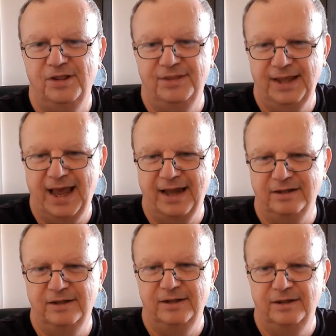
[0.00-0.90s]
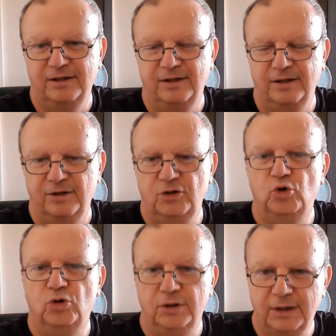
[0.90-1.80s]
that
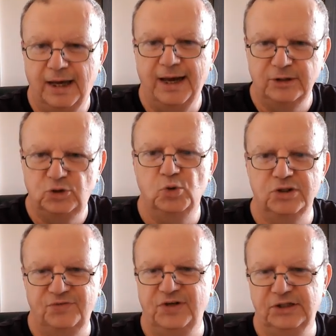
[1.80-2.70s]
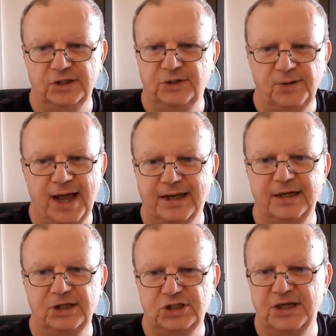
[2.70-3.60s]
you'll, on a tourist visa, they're not
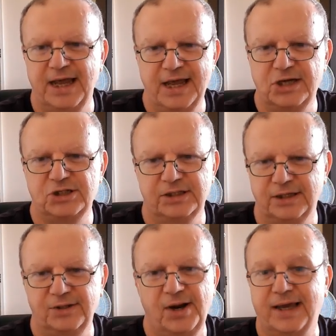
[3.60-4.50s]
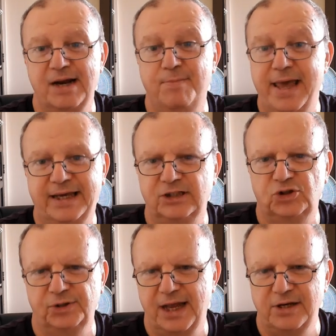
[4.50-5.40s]
going to make it
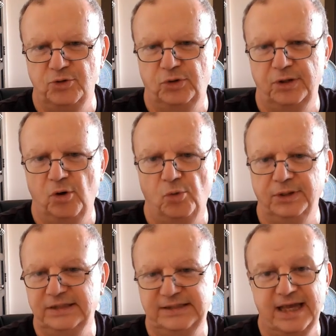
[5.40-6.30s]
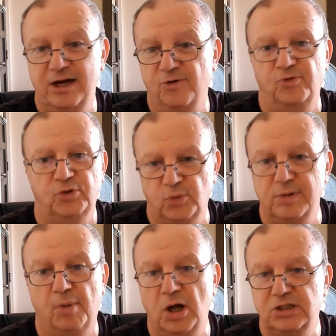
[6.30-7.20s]
so that you can only stay here for 3
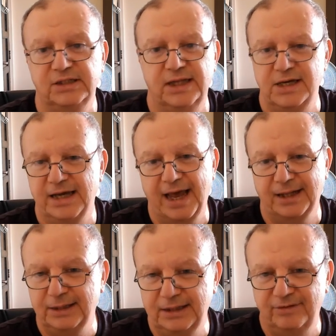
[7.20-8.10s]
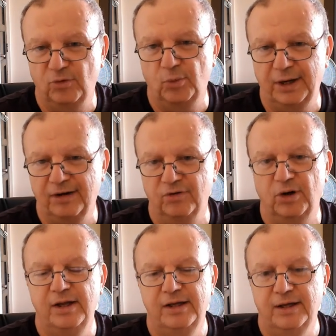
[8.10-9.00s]
months and then you got to leave or whatever,
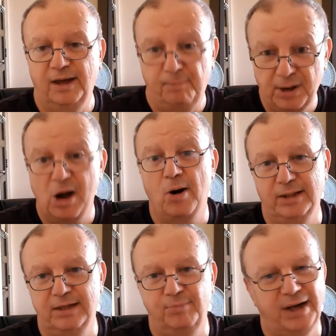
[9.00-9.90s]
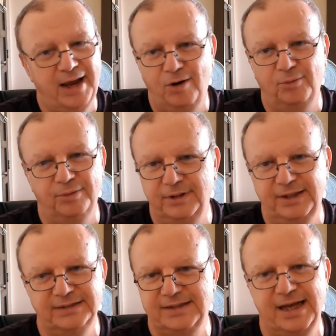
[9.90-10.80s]
apparently. But
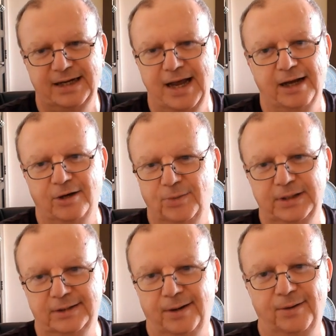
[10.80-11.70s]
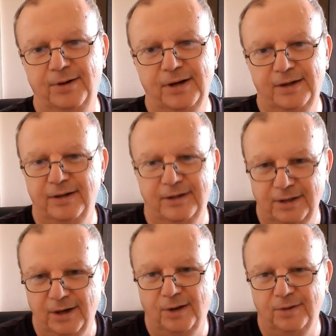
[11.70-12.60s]
that's not concrete, though,
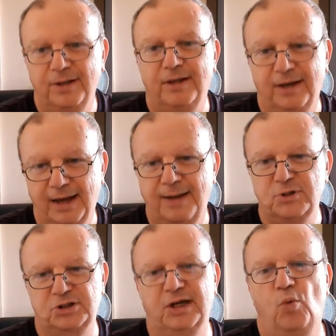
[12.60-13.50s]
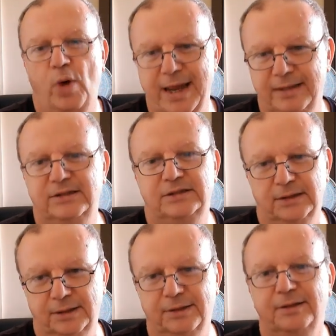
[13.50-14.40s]
you know. I'm just going to wait
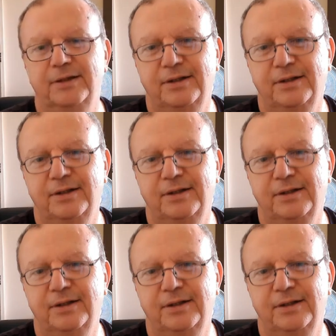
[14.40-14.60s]
until...